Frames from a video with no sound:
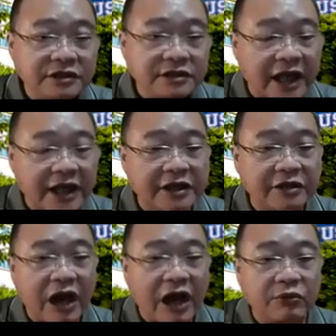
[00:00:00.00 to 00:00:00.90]
Then
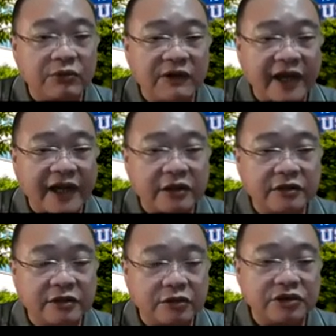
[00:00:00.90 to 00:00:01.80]
how do we find
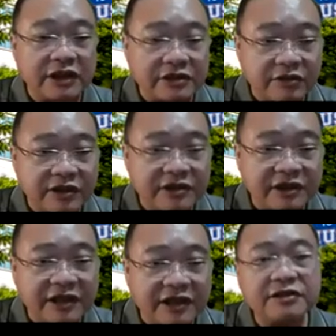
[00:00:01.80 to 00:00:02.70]
good search
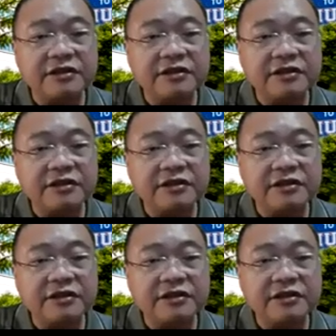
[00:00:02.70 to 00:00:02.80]
heuristics?